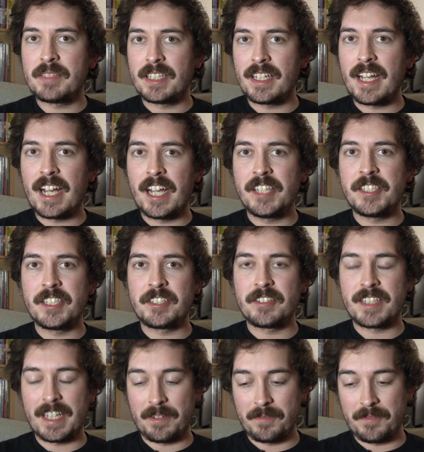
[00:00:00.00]
to guys as they're
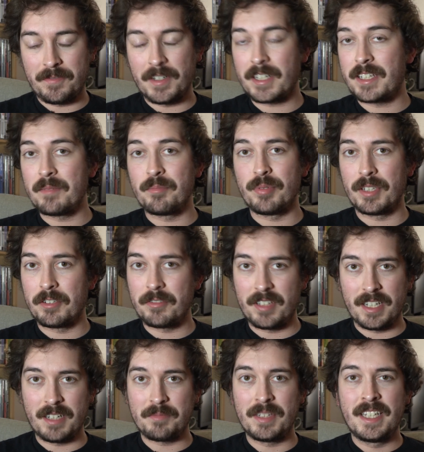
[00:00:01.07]
getting fucking blown
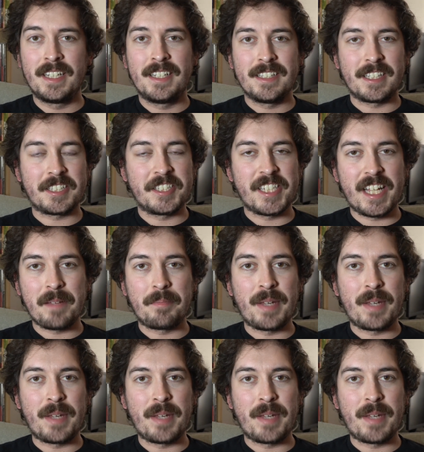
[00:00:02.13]
up, like Sam